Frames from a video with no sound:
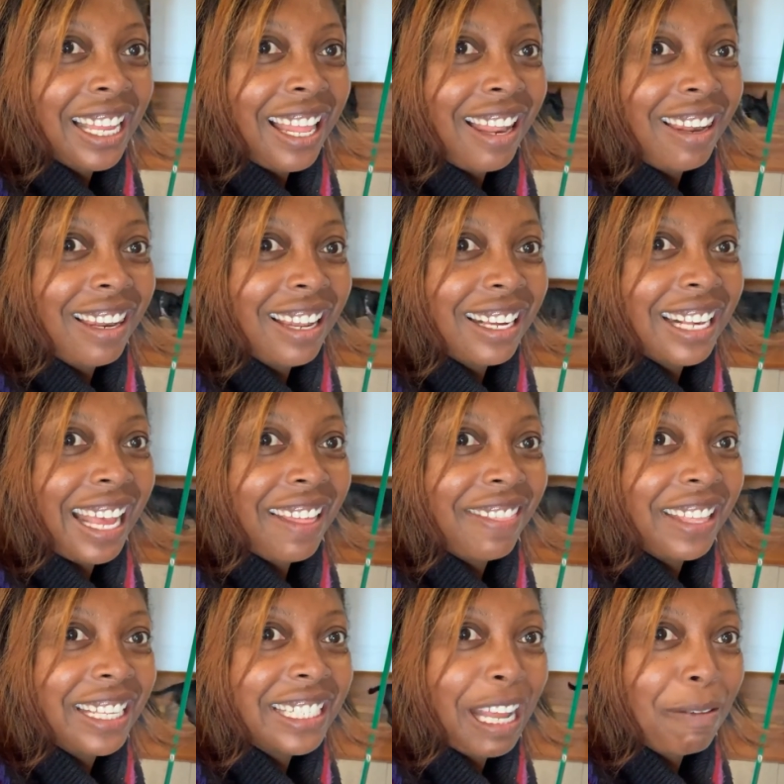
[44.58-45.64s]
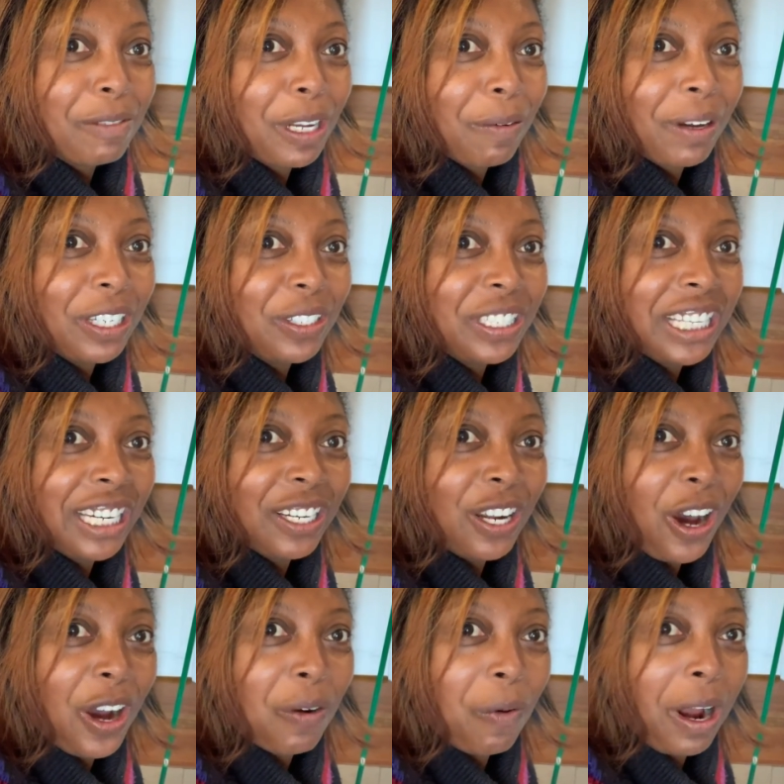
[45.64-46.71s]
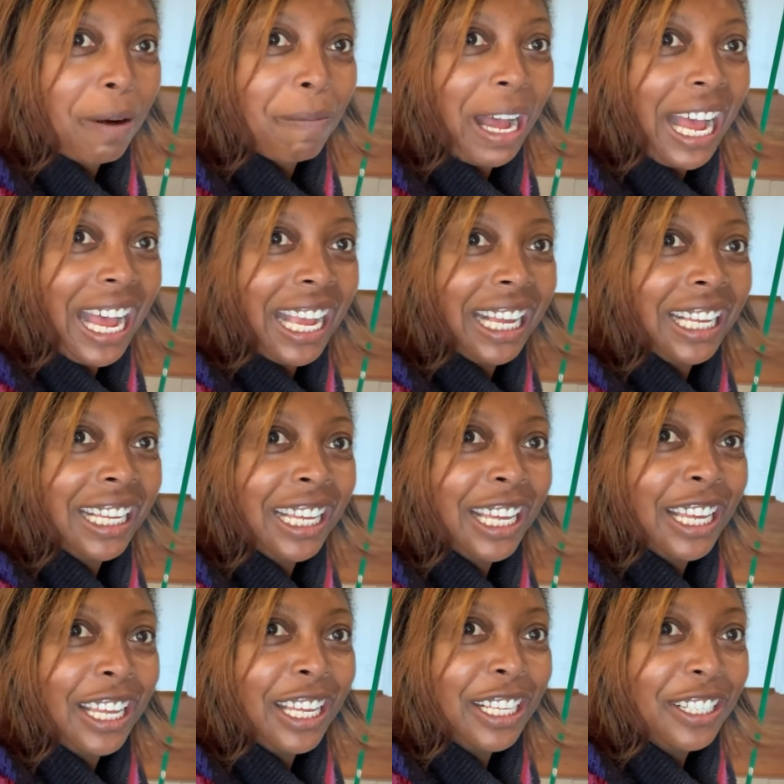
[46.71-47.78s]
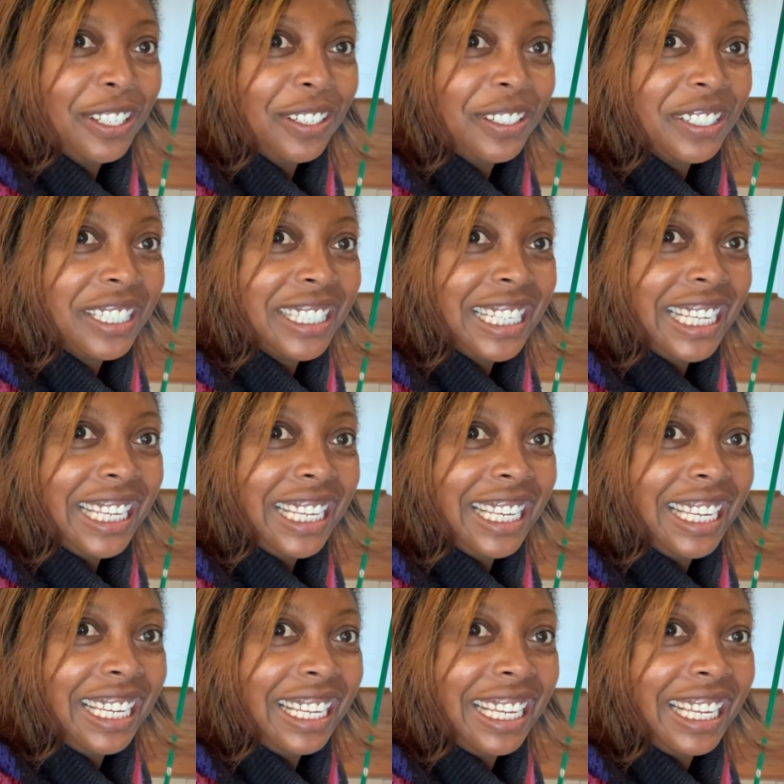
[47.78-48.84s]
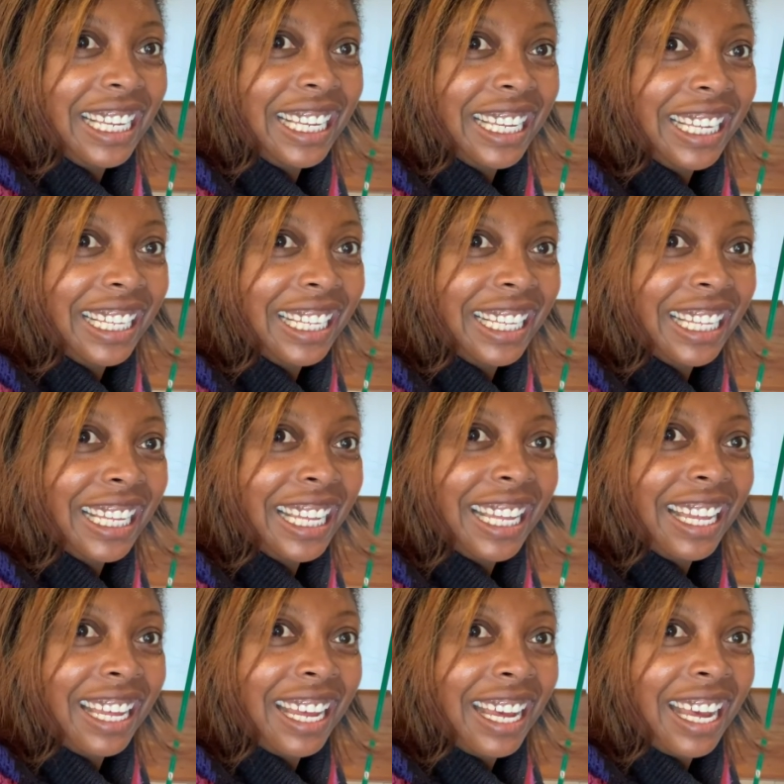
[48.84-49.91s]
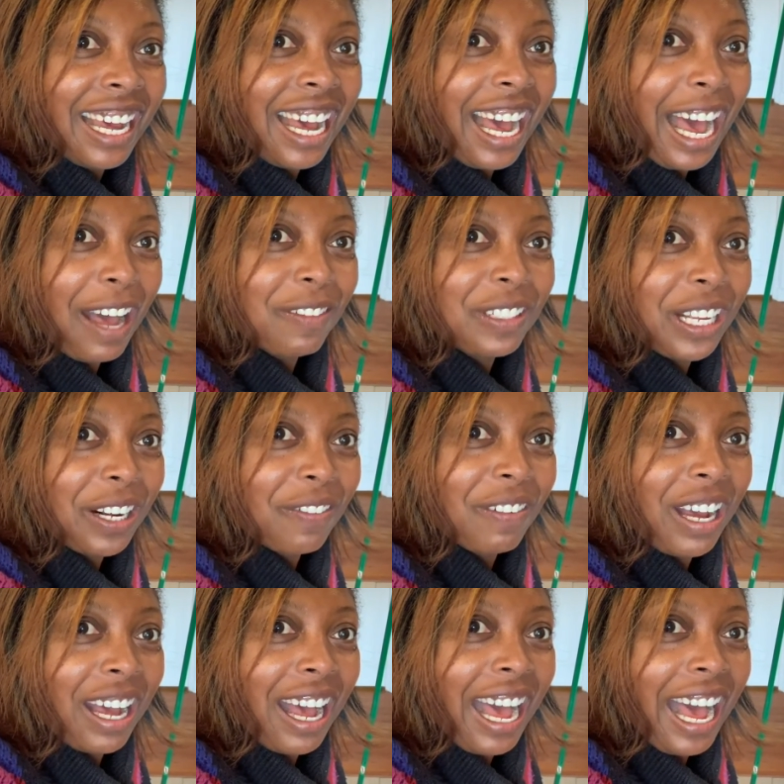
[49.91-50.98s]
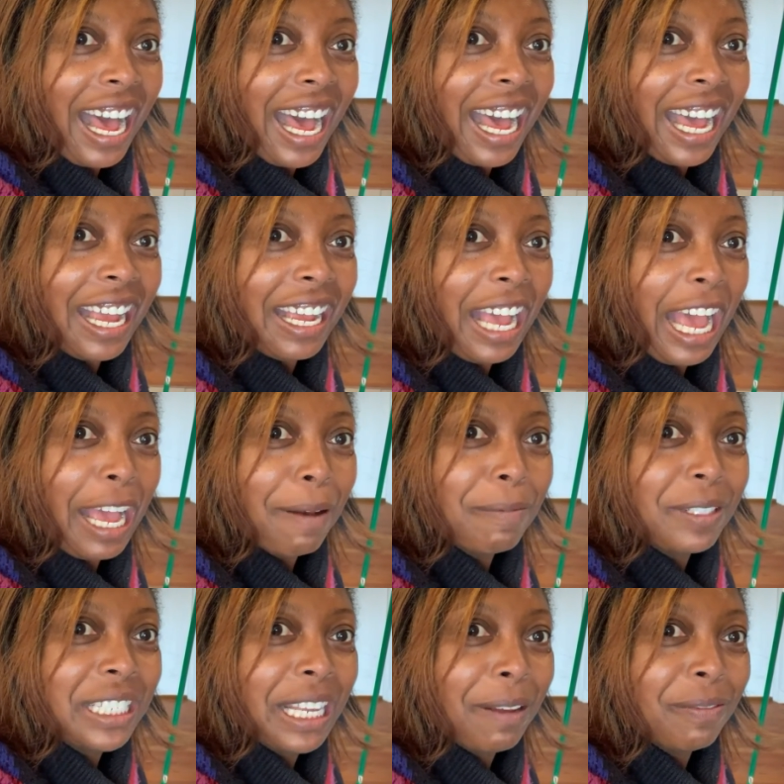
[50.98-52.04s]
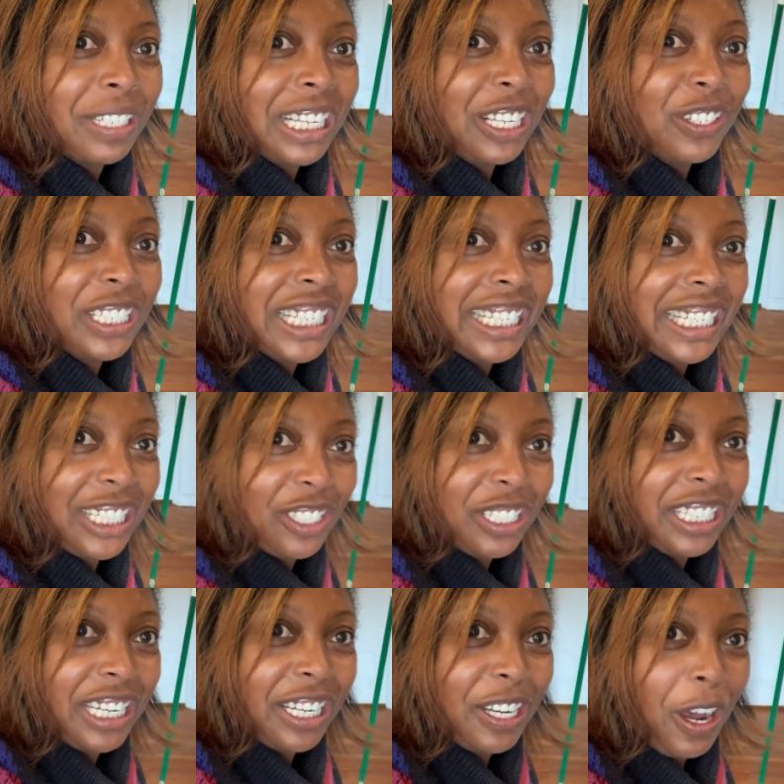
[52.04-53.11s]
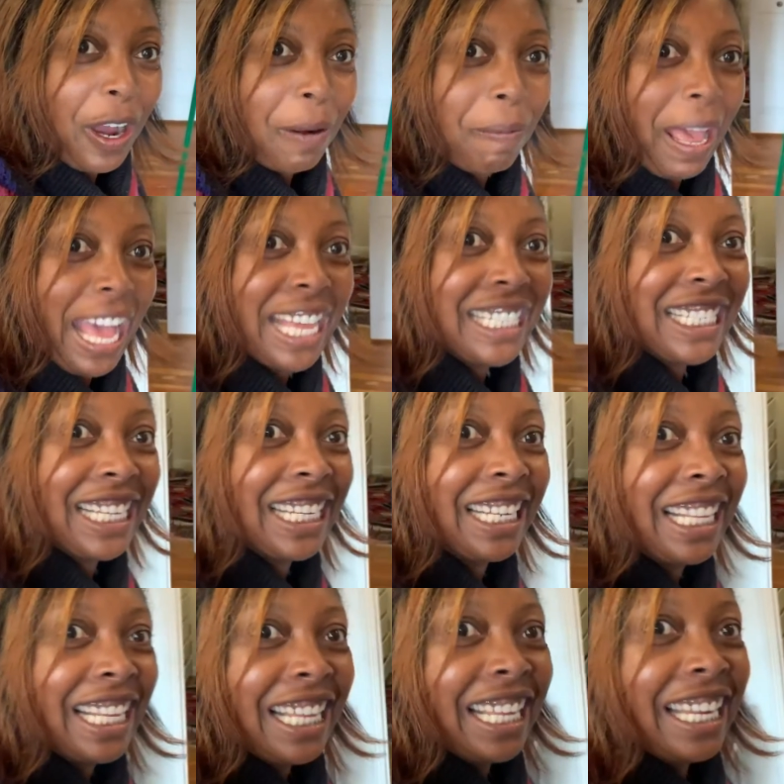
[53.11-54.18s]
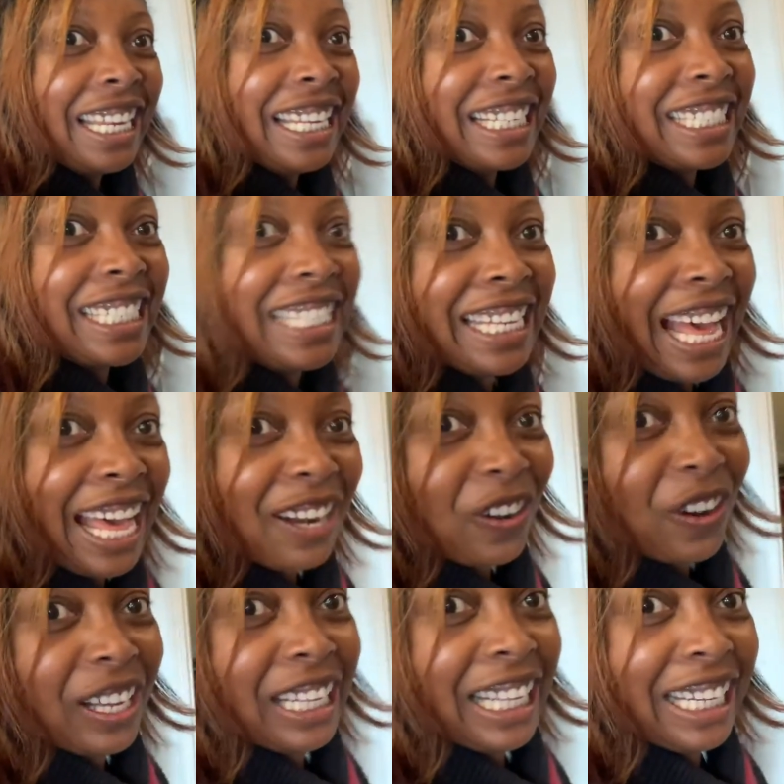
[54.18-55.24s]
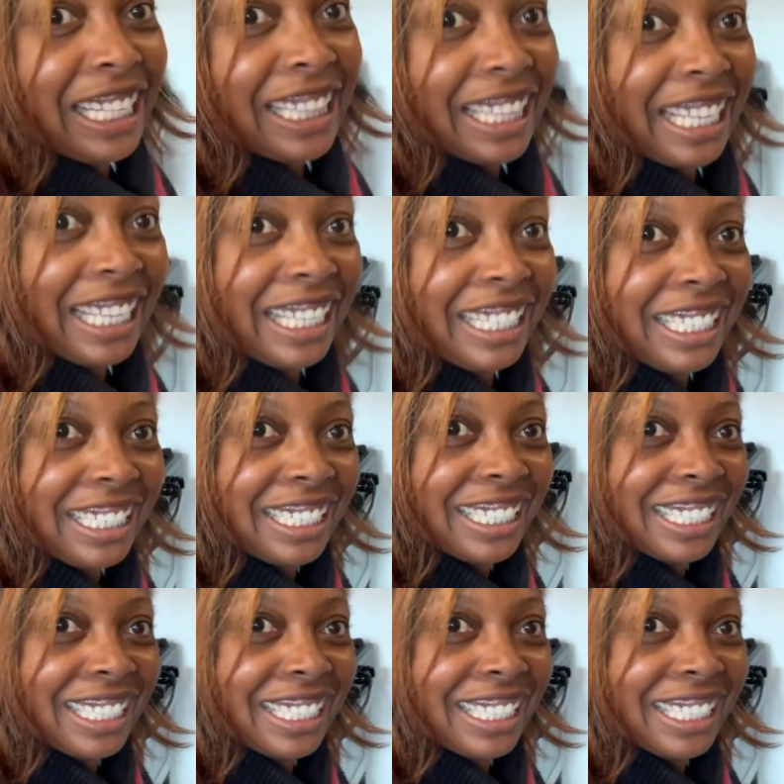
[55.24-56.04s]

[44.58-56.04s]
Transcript: Look at this. I'm talking about you see the dog walk by. You see, I'm talking about I am tempted. You see, did you see the dog pass it? This not on anything.